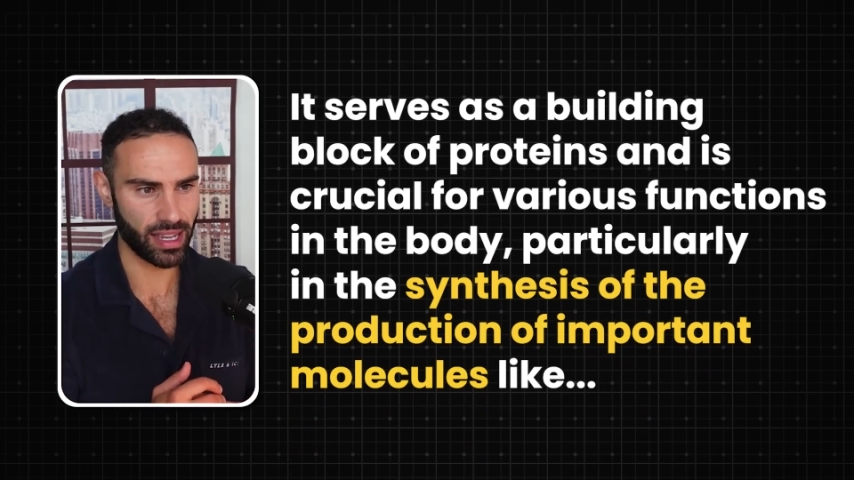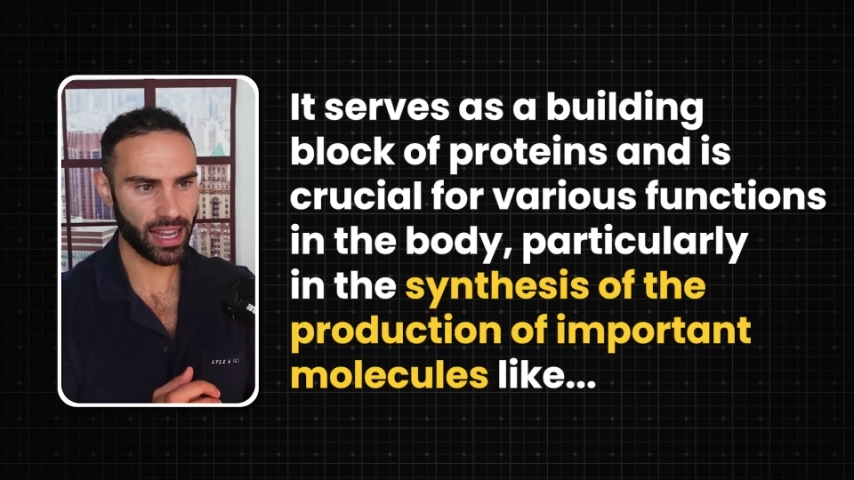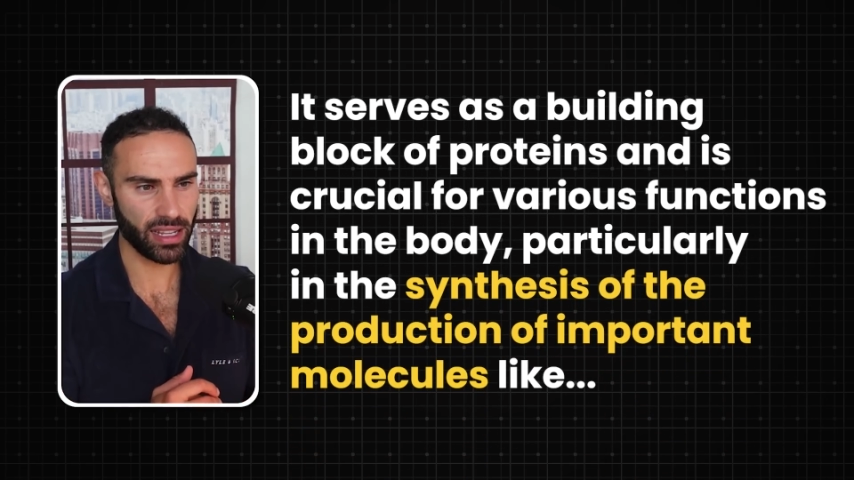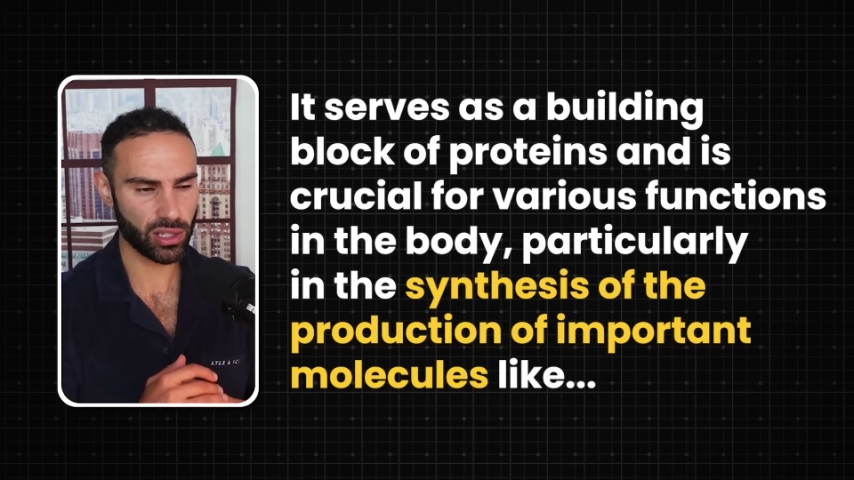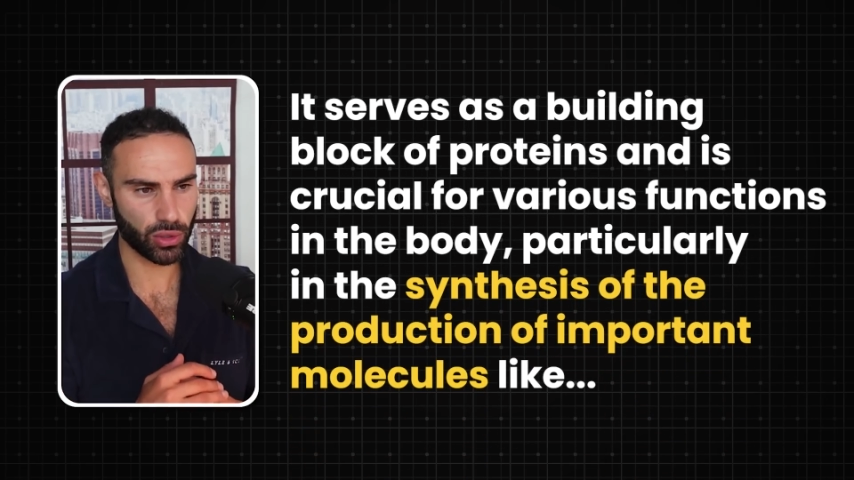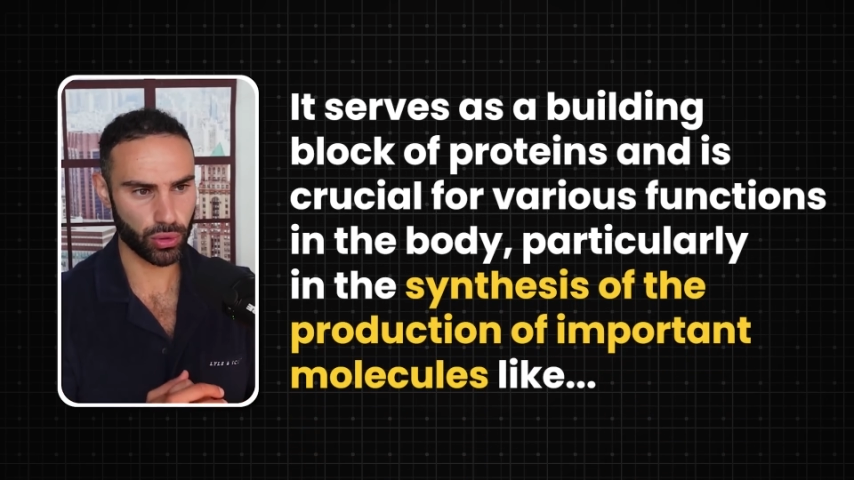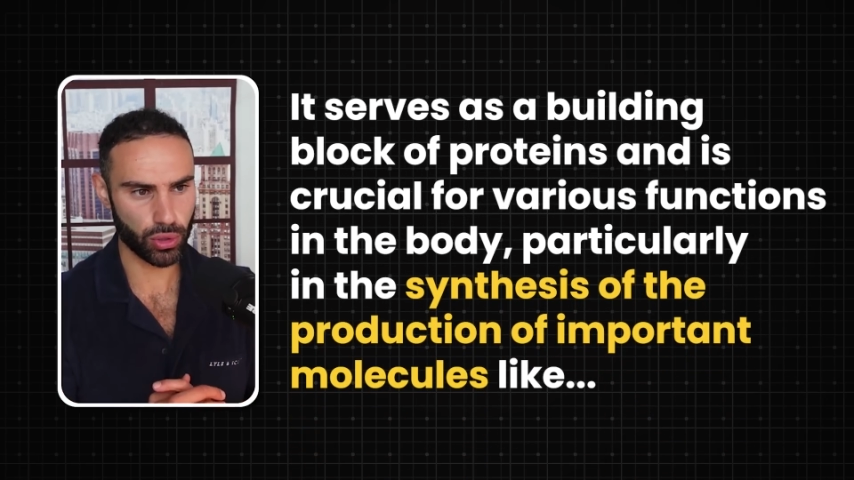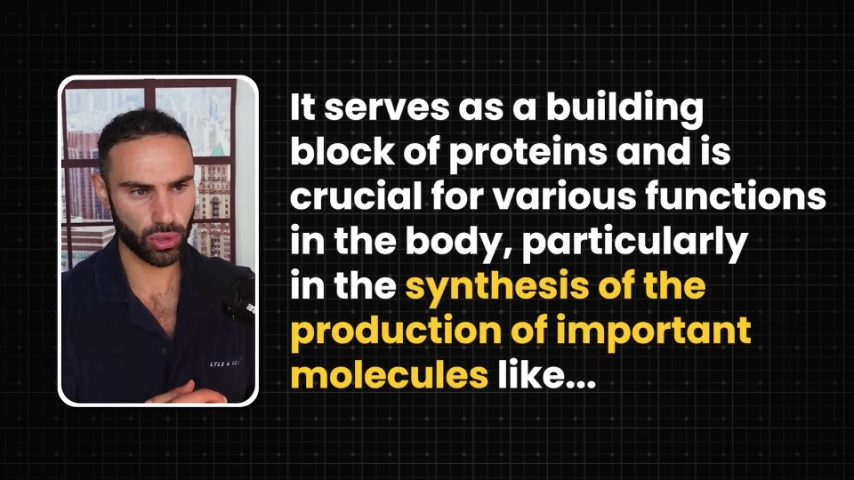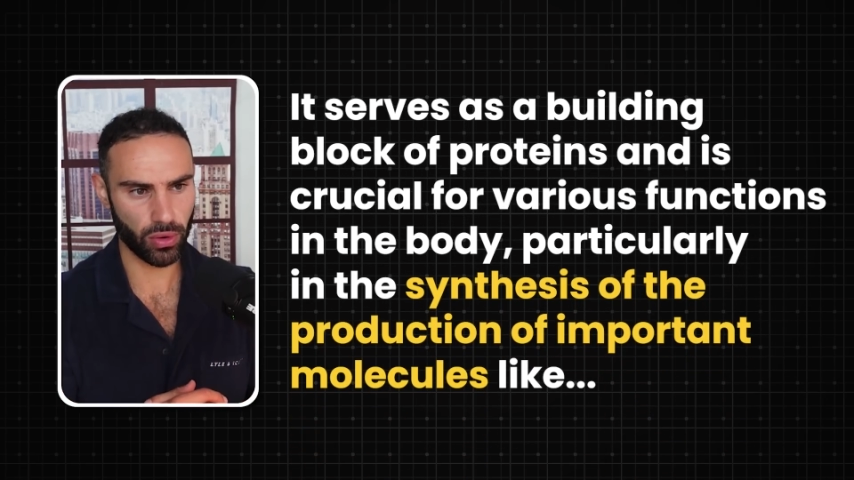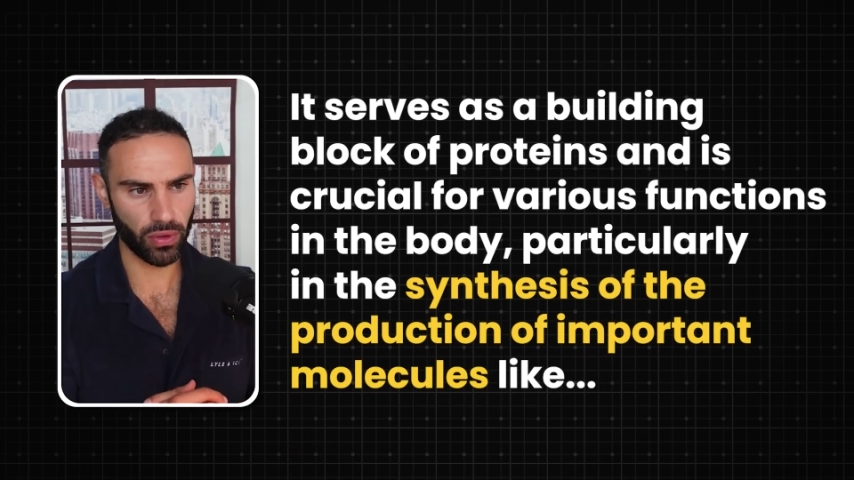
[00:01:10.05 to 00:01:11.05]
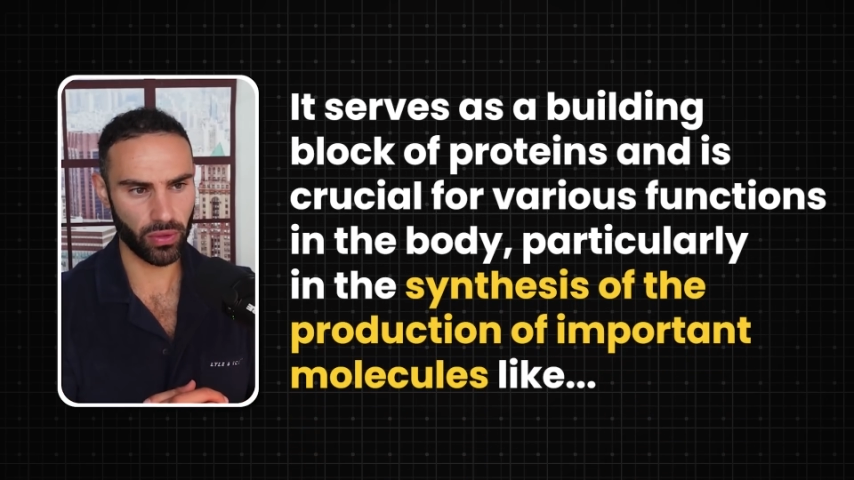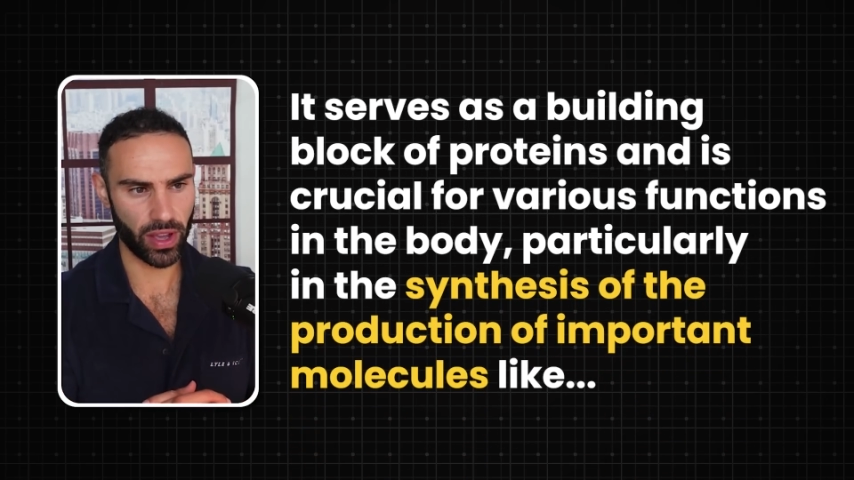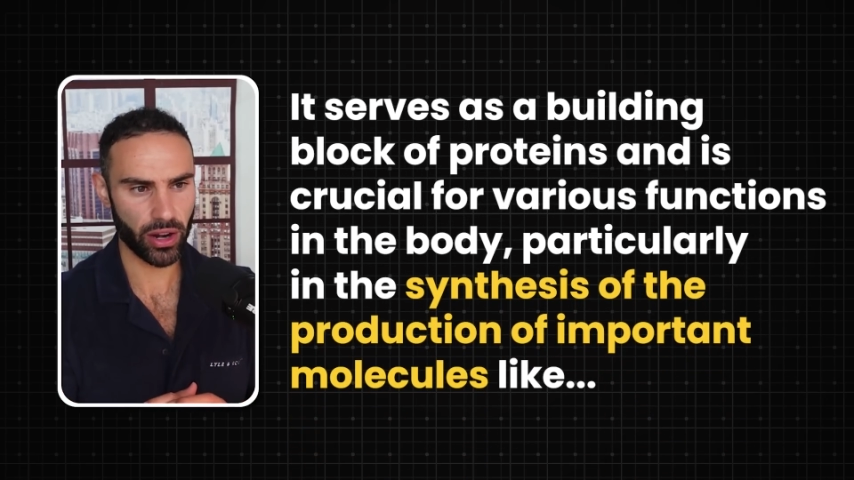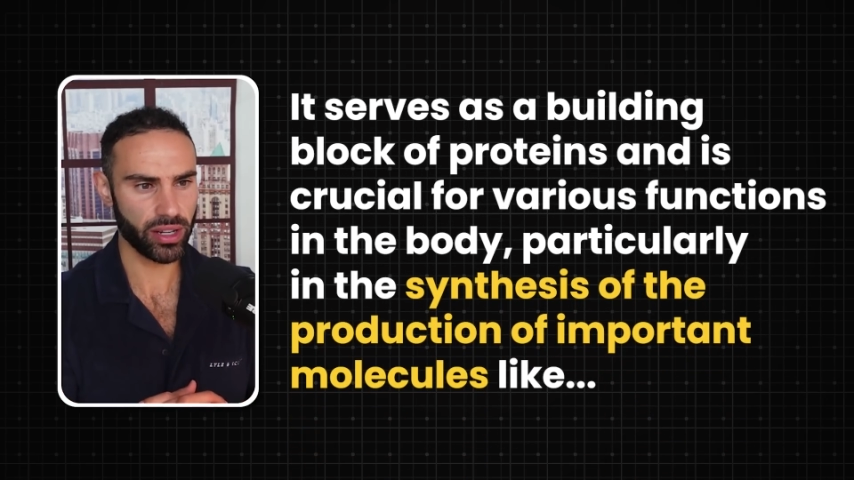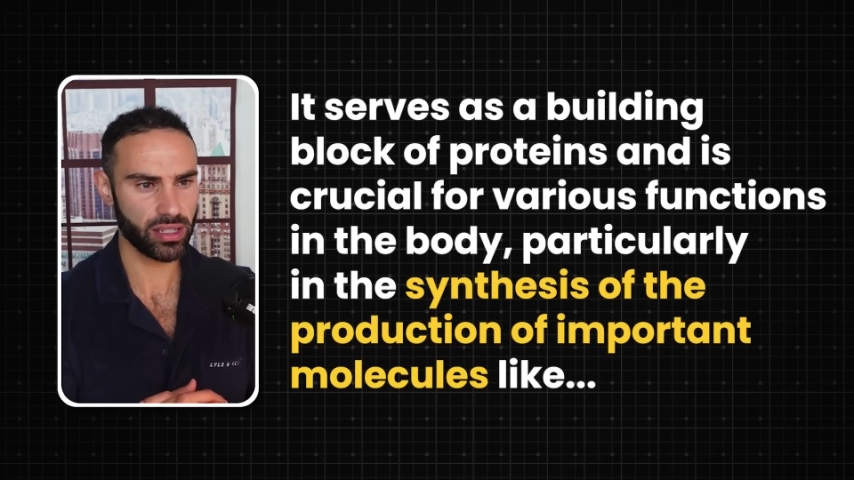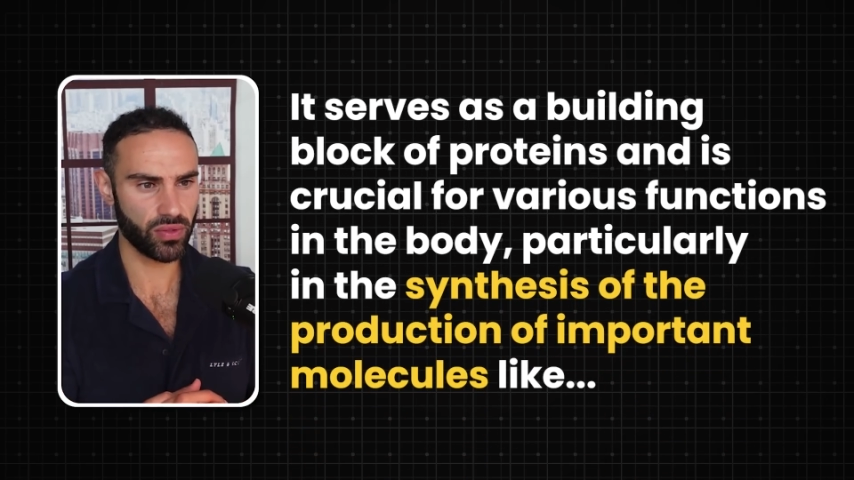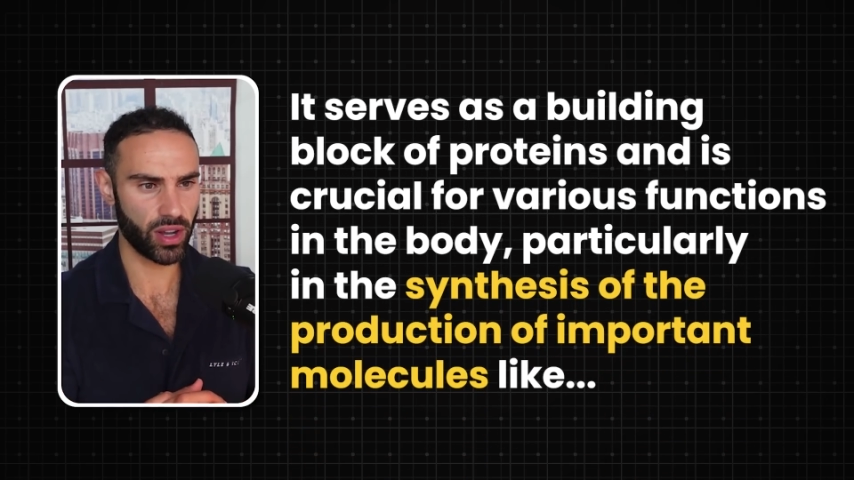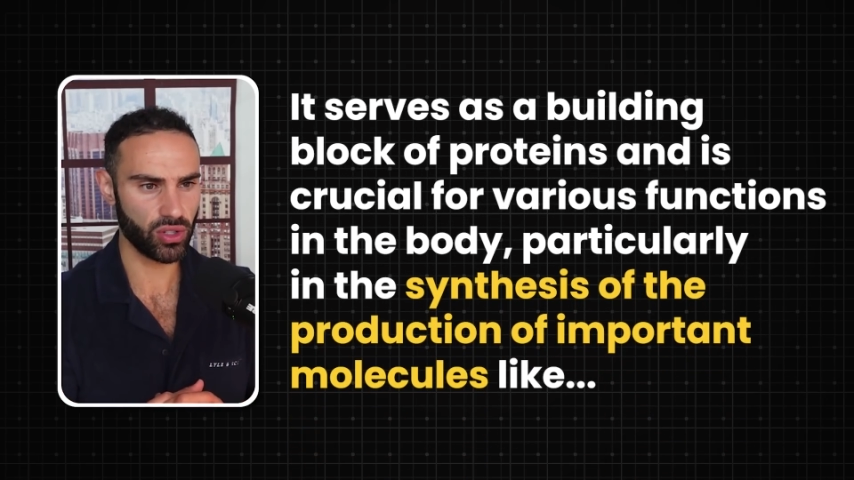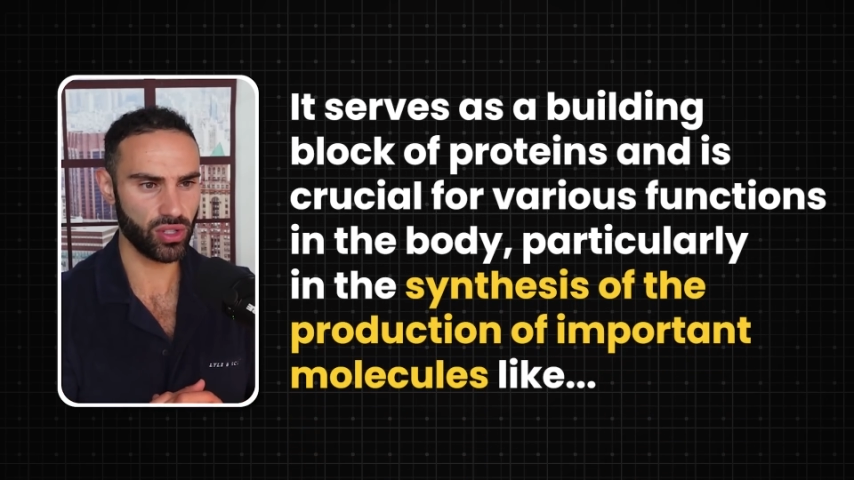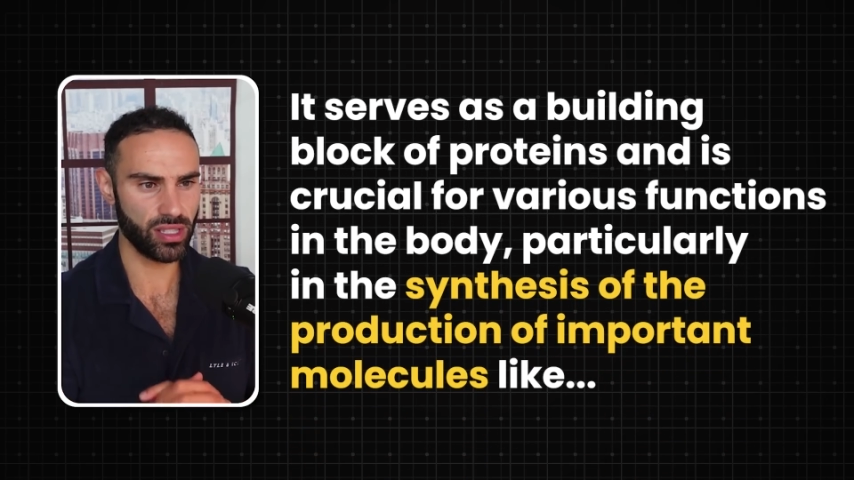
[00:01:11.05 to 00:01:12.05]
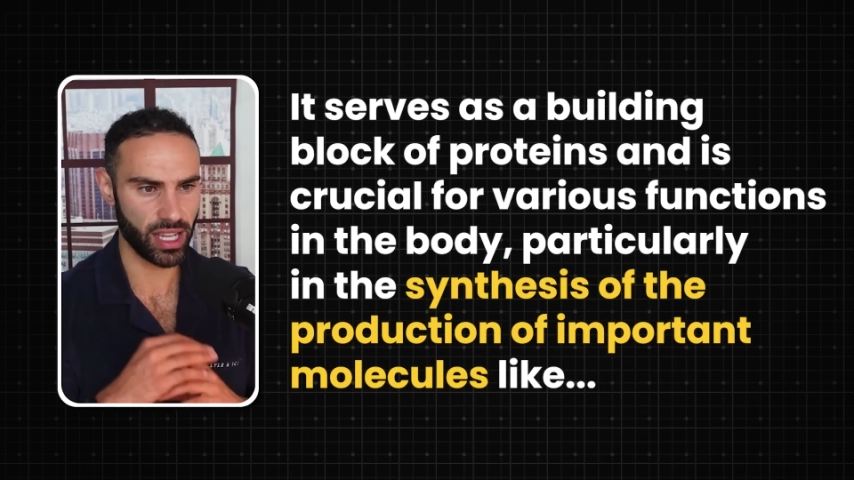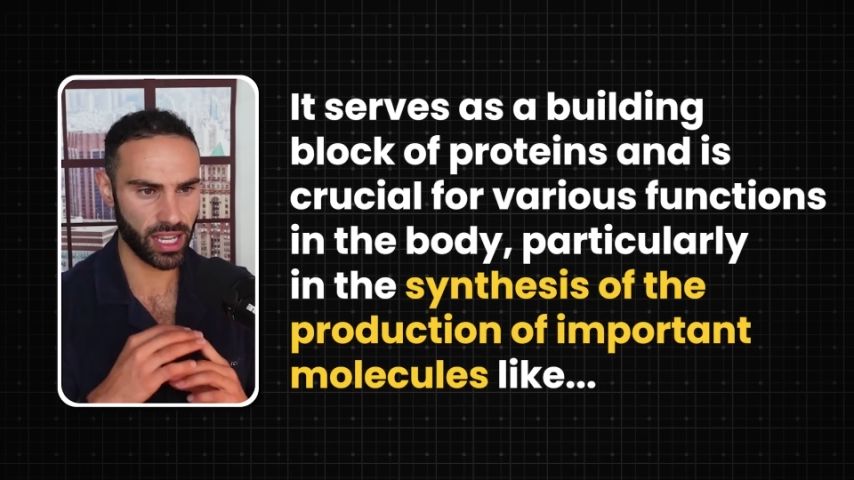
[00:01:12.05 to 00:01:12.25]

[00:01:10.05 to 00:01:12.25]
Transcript: and is crucial for various functions